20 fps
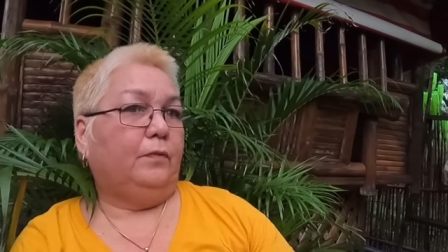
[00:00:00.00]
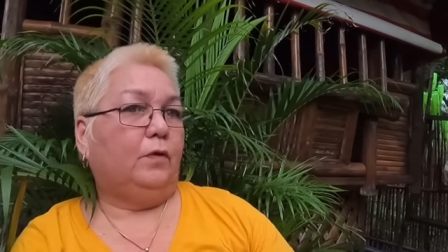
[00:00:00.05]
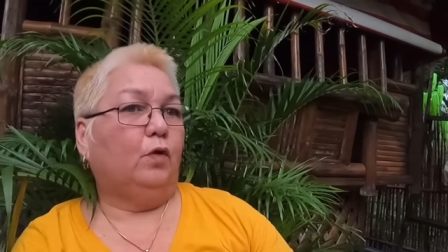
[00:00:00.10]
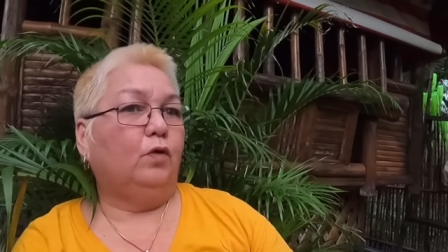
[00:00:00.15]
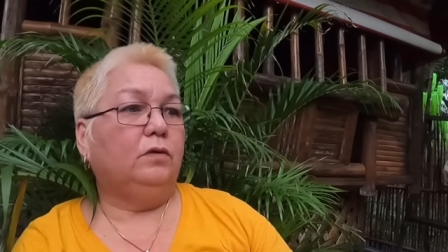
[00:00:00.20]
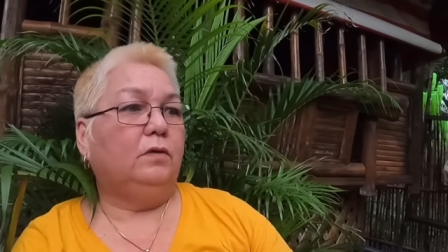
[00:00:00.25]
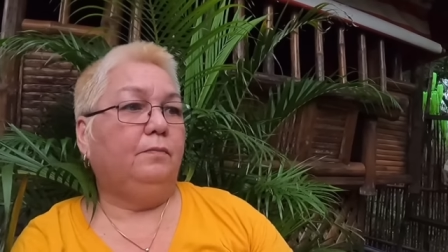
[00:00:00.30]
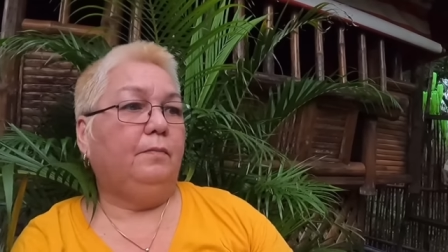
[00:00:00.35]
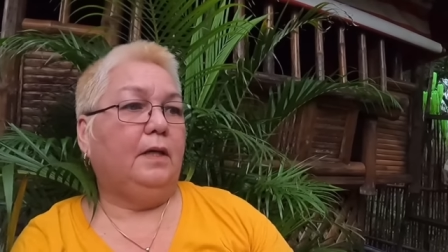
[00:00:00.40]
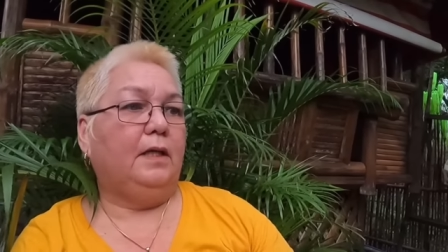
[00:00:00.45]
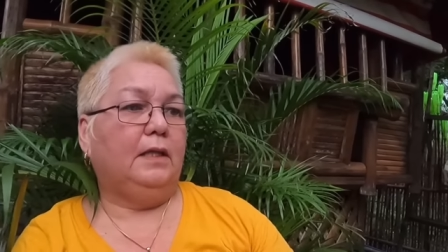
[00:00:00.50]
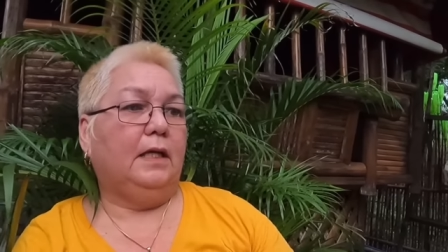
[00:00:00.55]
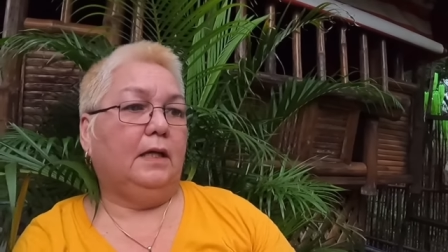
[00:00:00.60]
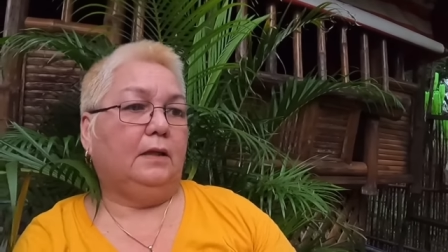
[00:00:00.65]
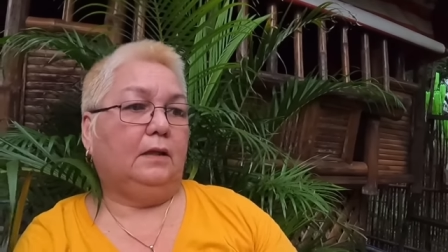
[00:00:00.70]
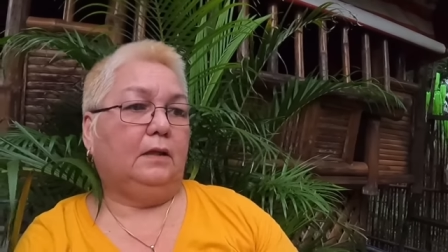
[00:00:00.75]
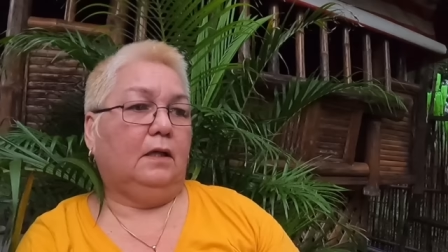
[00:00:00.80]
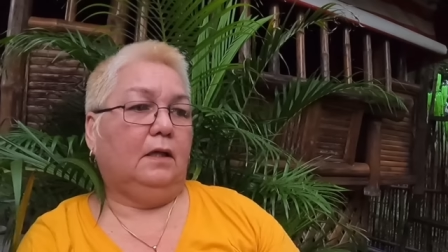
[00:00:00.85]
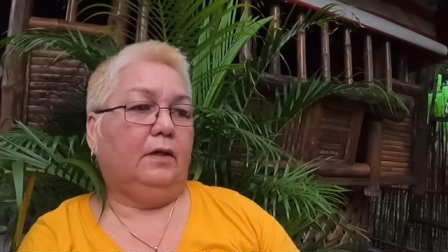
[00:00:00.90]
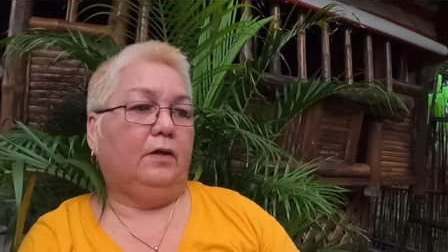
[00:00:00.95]
told me
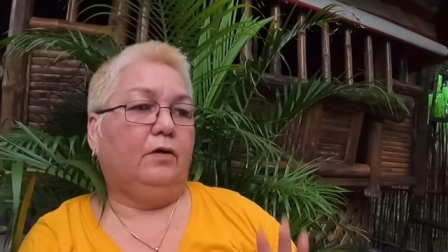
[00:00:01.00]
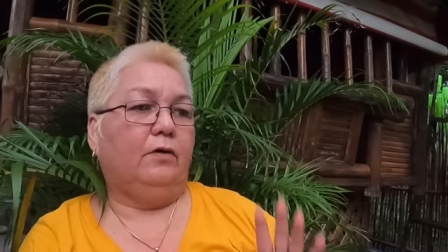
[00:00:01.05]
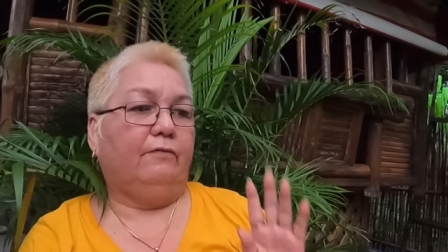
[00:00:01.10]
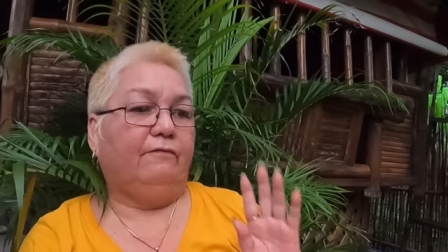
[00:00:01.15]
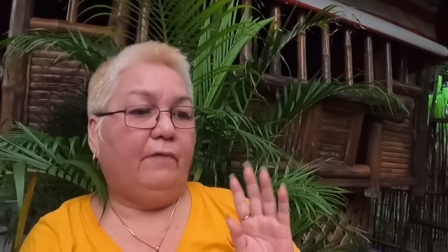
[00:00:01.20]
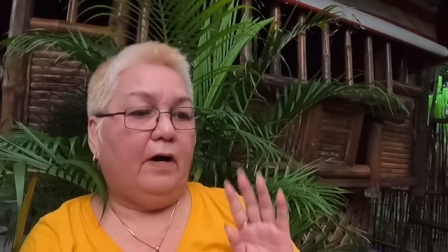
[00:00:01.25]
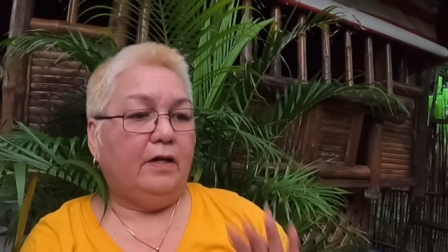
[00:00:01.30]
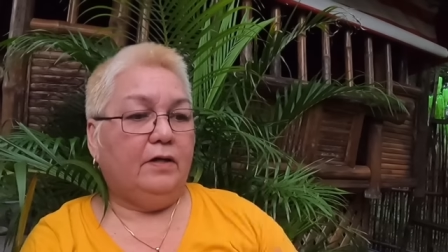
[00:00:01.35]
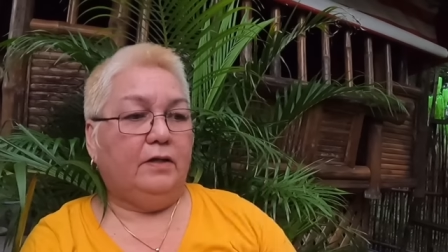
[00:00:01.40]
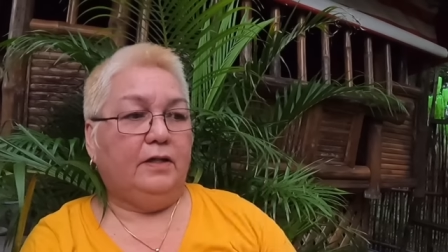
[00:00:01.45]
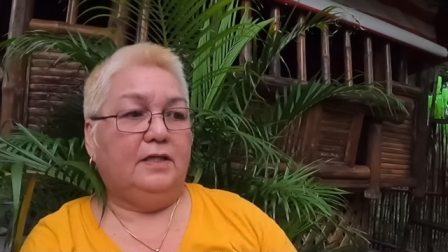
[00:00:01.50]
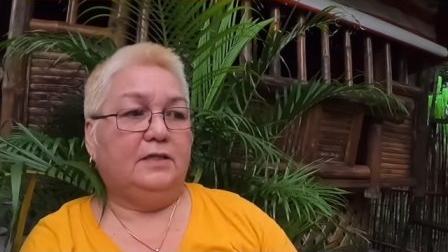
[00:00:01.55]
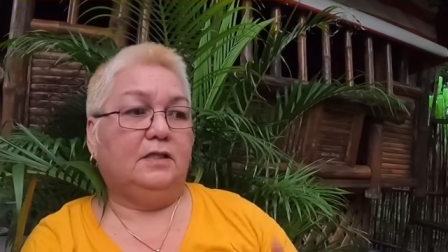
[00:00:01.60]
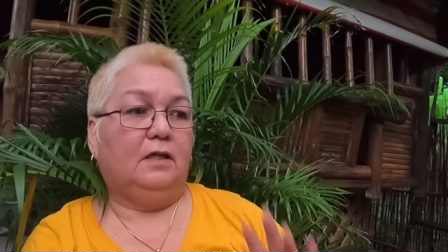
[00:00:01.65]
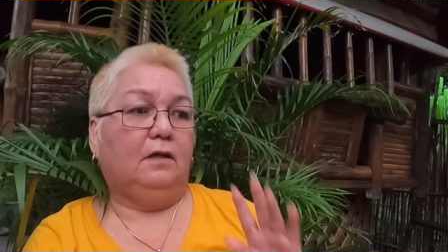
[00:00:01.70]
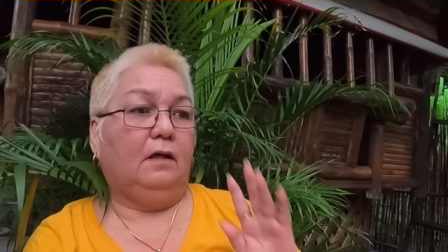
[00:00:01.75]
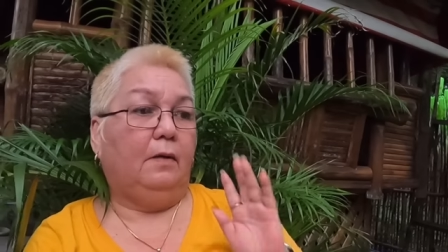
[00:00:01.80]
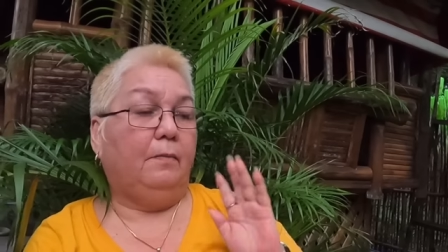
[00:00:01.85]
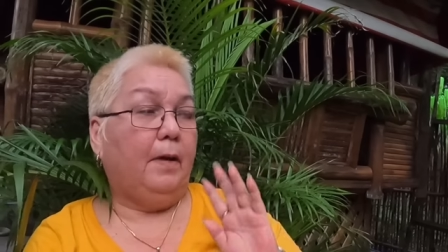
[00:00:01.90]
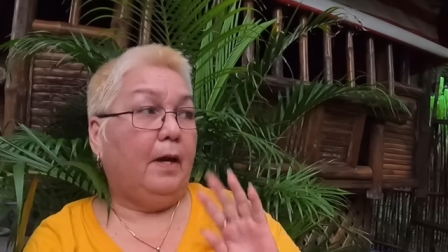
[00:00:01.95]
that uh, your father
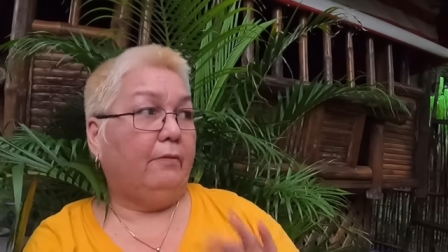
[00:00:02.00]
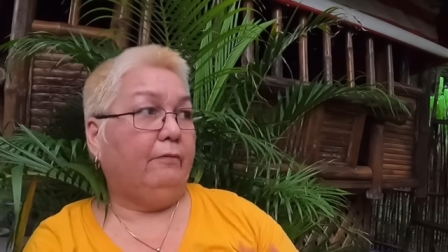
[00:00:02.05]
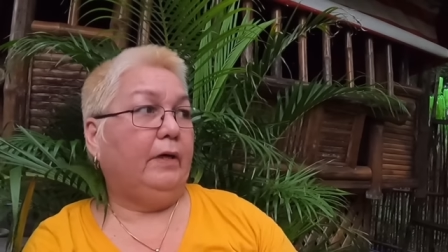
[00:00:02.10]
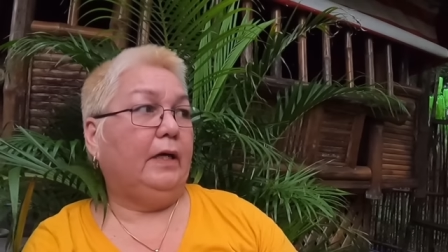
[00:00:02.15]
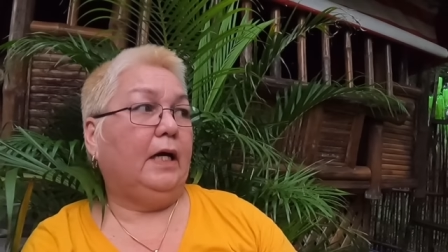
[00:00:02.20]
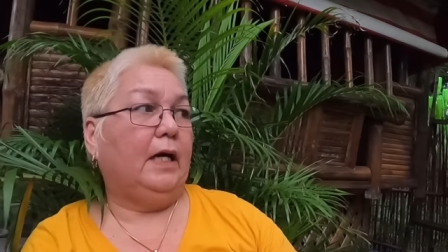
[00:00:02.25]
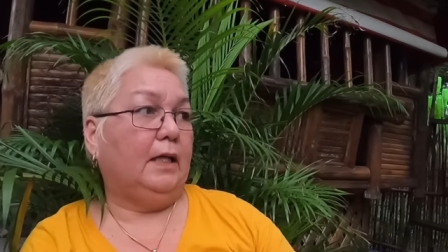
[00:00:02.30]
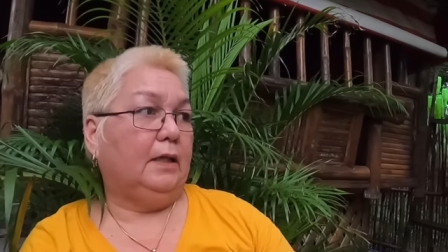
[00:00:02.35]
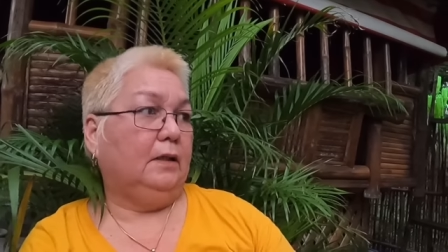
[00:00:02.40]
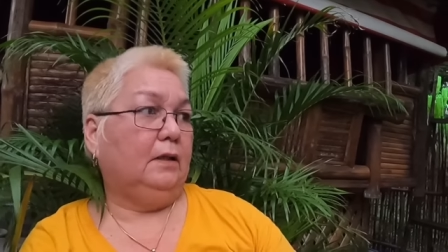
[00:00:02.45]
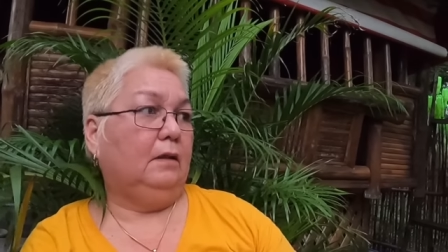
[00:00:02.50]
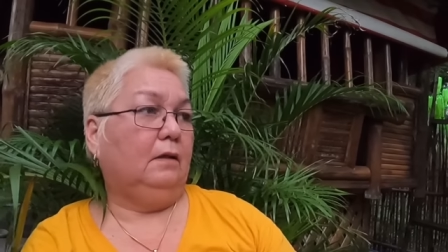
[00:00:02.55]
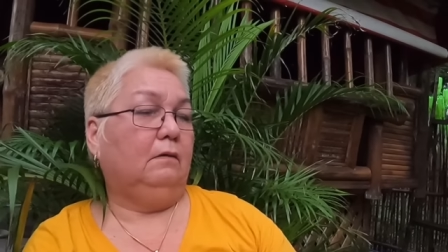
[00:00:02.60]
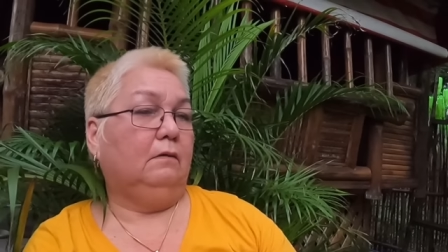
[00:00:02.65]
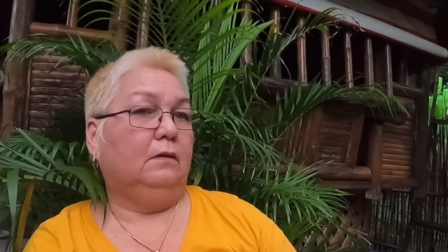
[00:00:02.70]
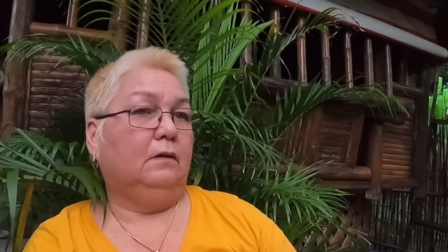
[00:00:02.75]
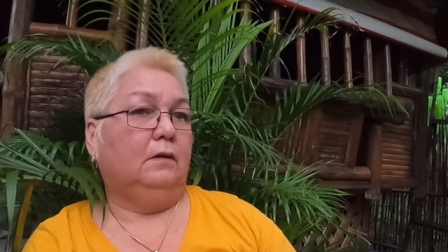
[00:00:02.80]
is an American.